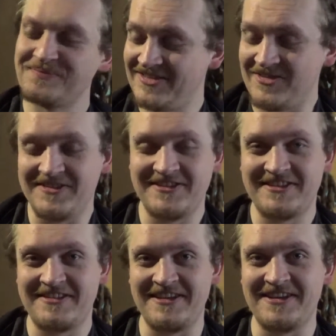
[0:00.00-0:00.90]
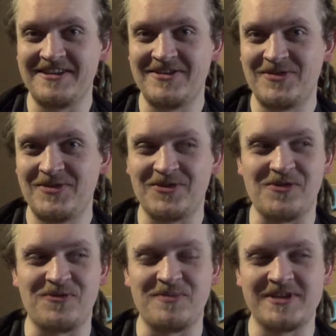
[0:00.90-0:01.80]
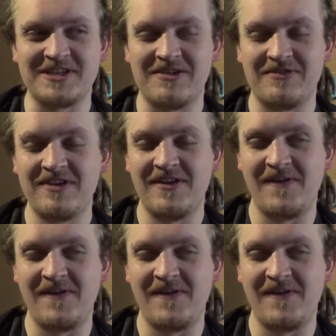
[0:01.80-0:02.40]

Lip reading: So this is a thing I need to resolve for myself.